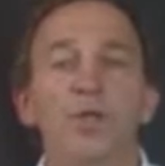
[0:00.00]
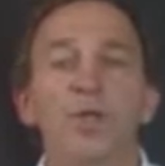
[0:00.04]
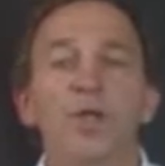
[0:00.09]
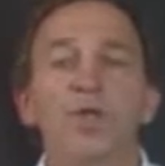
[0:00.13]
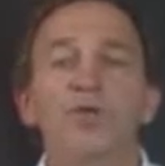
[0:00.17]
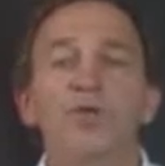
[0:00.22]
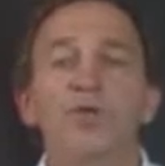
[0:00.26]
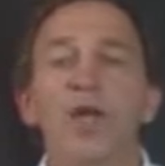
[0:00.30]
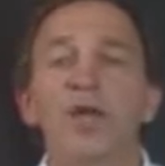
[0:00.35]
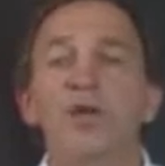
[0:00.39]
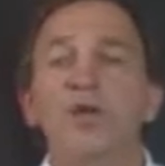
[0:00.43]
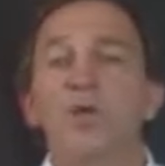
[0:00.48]

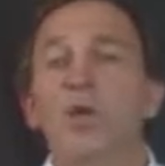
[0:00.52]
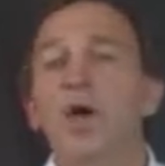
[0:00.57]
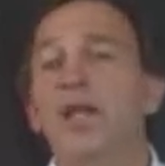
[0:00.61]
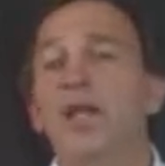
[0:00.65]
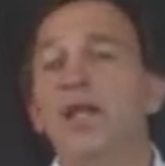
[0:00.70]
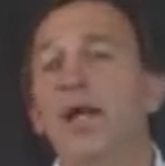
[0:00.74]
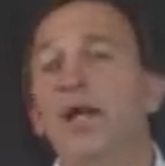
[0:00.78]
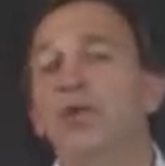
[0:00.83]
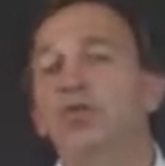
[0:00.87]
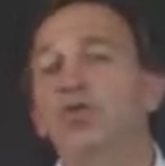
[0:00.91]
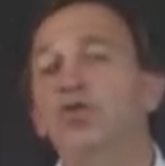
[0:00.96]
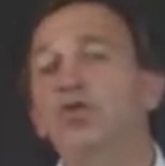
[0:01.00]

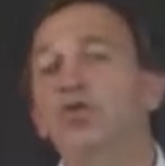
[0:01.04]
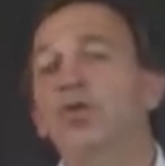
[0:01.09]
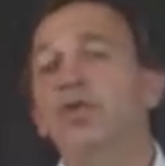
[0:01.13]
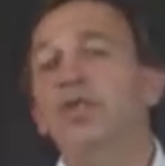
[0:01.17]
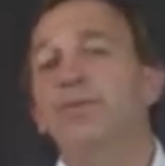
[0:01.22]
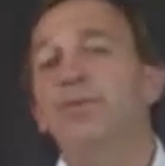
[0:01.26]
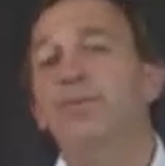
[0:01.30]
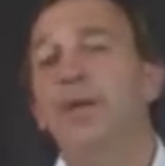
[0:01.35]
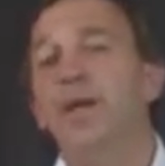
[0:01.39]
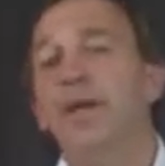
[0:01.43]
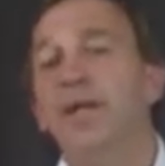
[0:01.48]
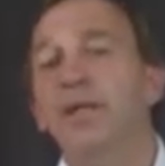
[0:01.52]
Sacroiliac
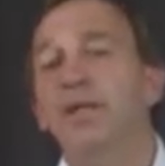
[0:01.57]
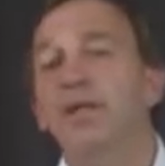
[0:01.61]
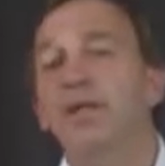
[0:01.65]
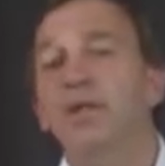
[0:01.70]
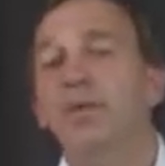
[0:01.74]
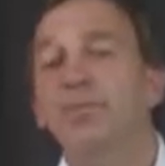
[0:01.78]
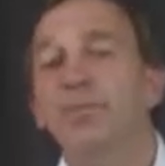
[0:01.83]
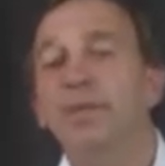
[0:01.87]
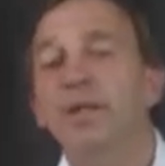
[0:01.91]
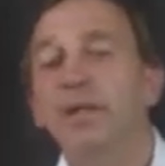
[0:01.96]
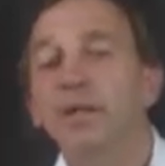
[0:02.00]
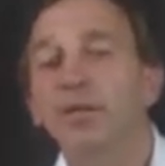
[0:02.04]
joint pain
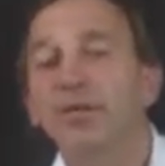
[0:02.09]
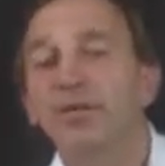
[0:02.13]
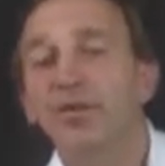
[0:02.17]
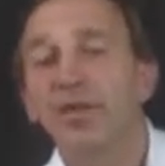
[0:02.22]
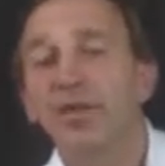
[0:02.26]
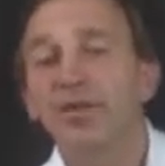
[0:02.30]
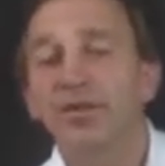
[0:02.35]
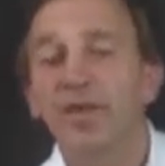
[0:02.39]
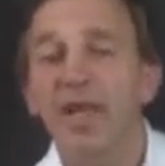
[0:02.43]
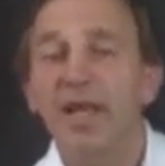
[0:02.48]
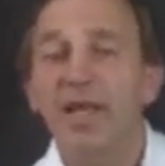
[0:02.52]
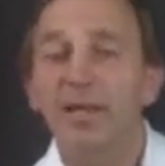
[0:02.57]
can be
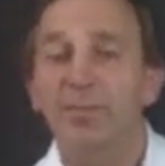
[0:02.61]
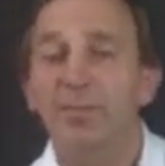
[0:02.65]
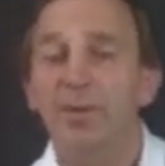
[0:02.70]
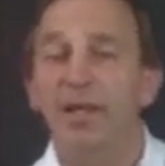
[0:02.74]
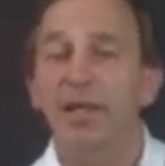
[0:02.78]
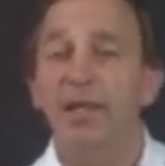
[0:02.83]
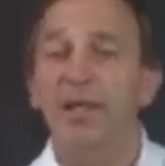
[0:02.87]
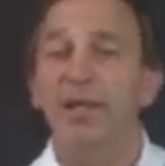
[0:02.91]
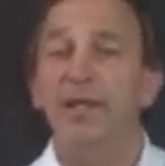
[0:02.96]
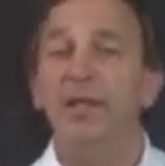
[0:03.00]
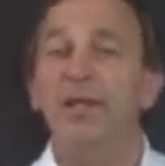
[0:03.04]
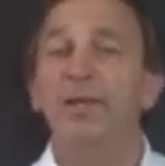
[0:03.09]

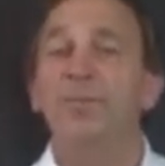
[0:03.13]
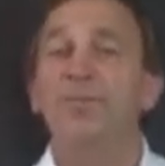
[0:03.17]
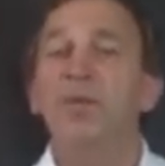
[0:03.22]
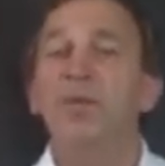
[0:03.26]
disabling